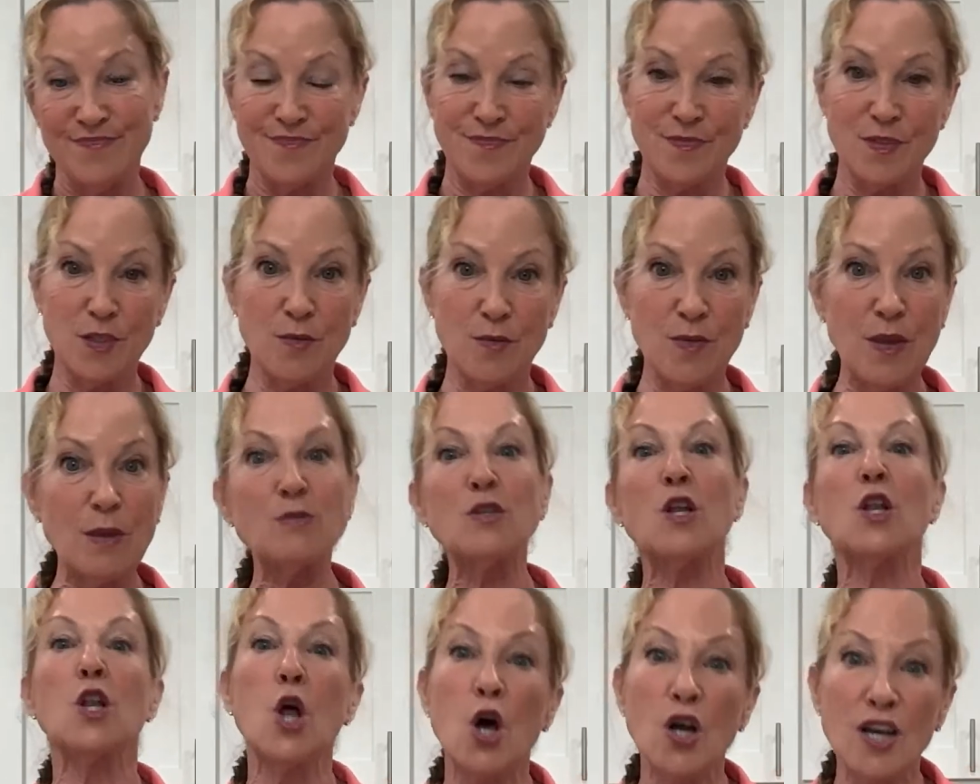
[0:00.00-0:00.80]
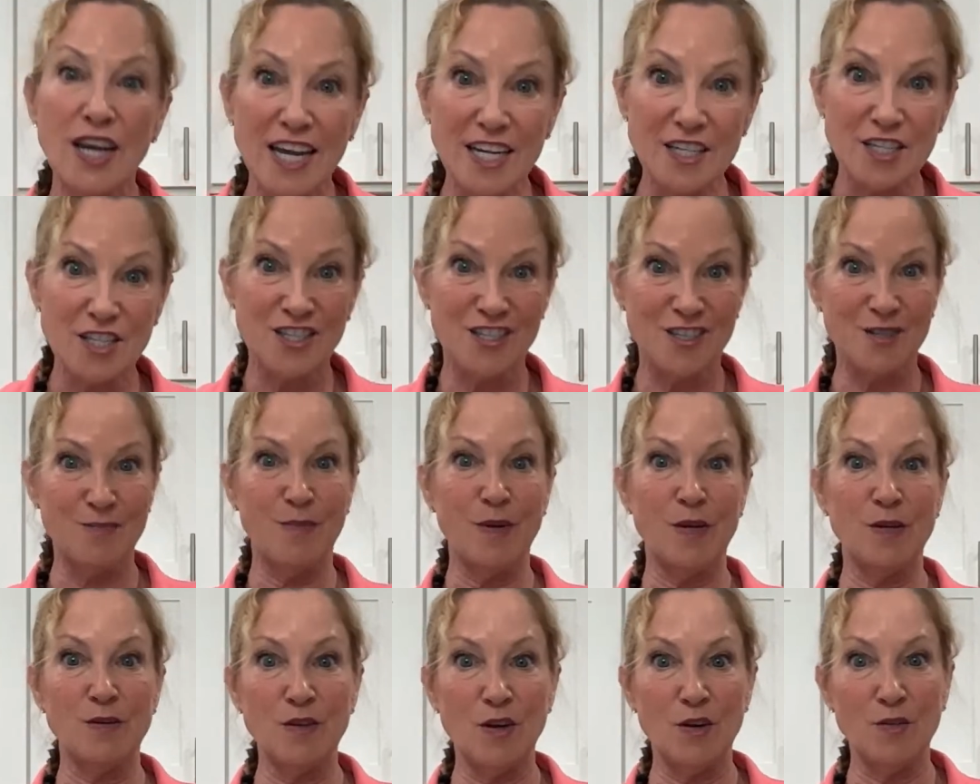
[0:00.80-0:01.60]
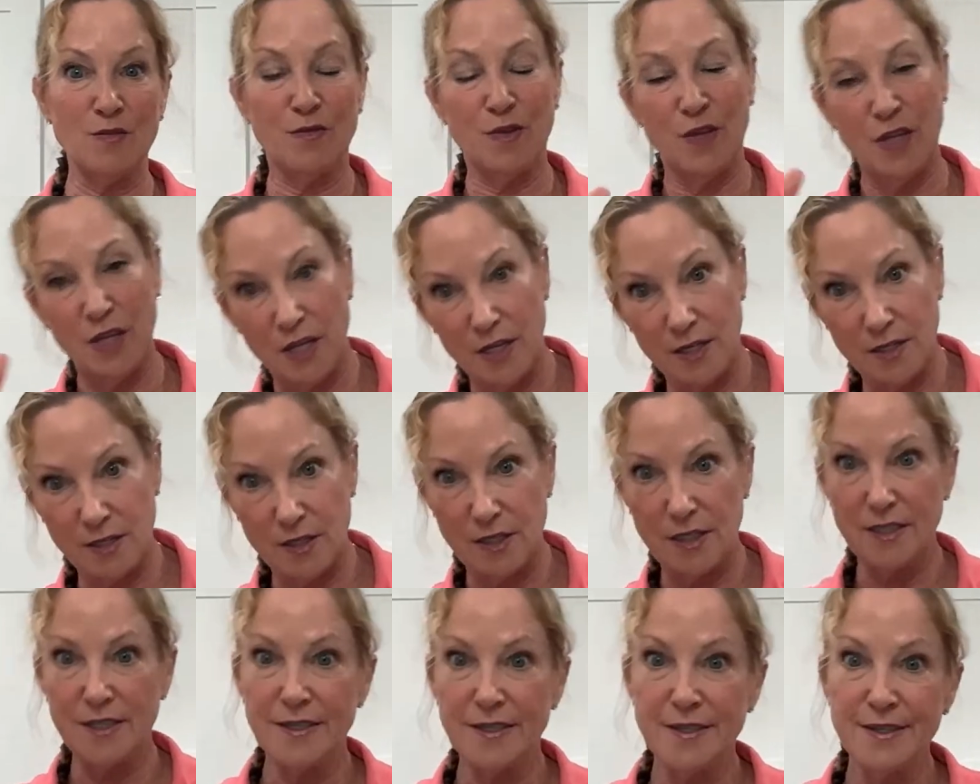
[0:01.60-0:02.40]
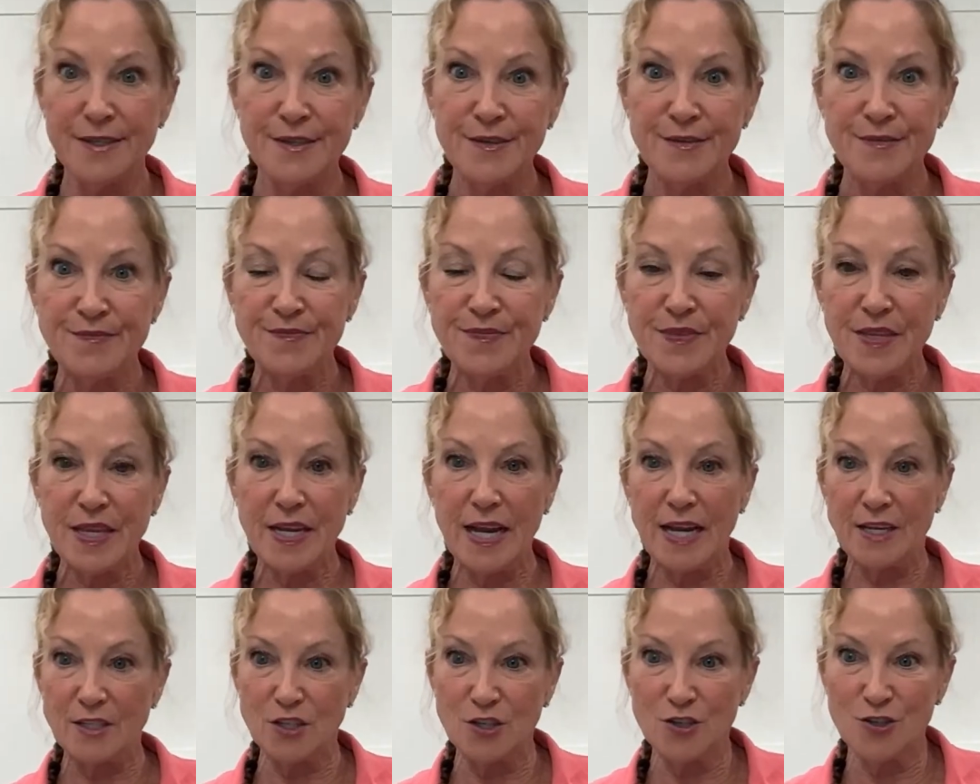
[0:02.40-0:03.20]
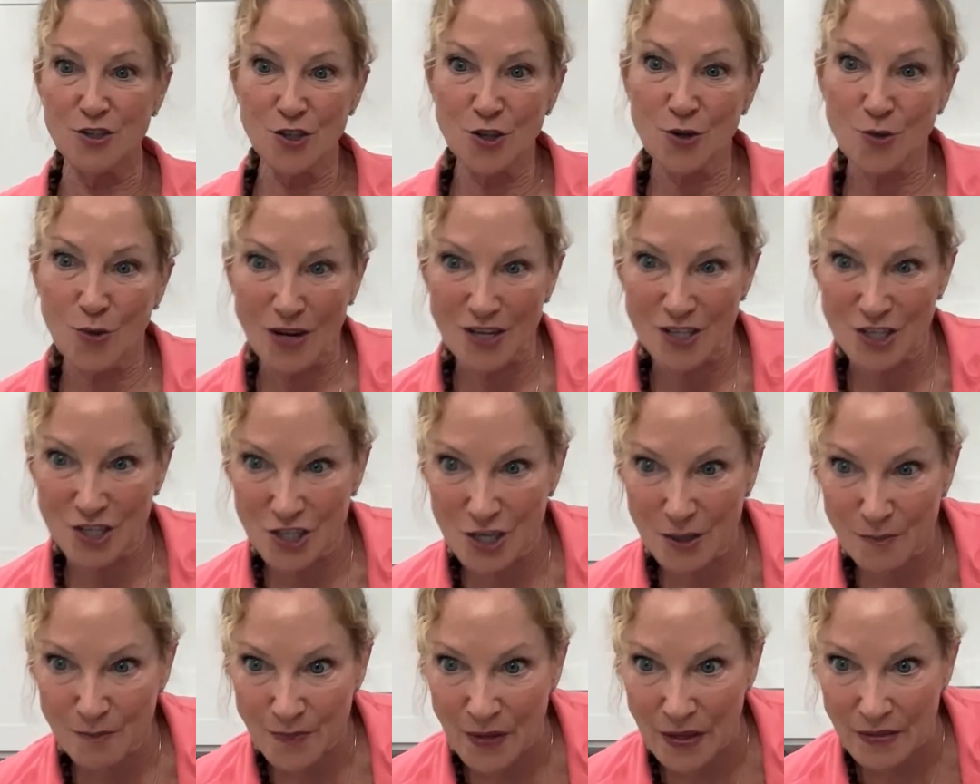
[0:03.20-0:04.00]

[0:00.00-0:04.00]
So that was a long answer, but hopefully it answered your question.